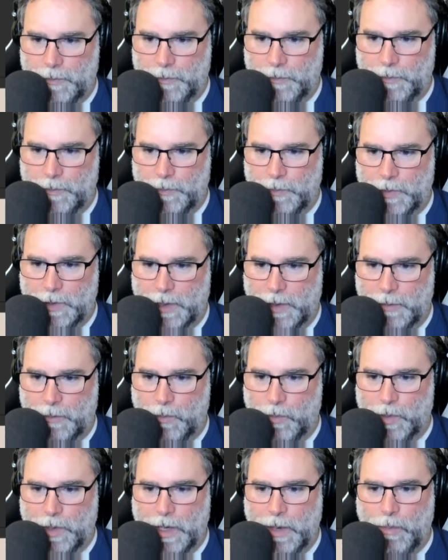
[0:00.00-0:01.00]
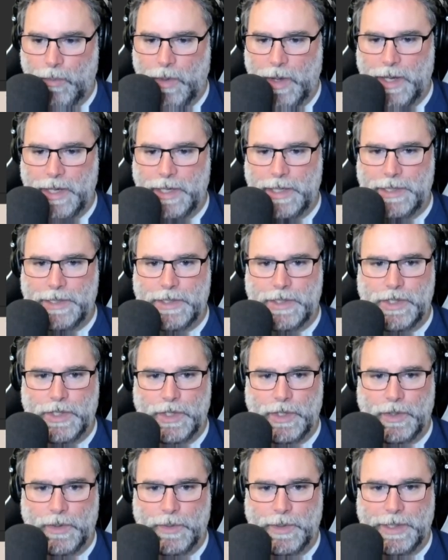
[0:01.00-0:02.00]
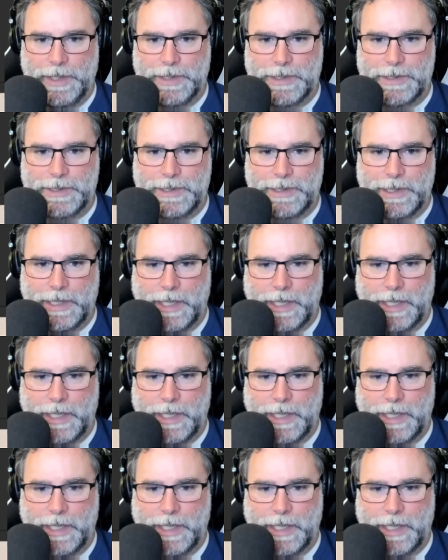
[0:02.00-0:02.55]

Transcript: Okay, what I wanted to do is say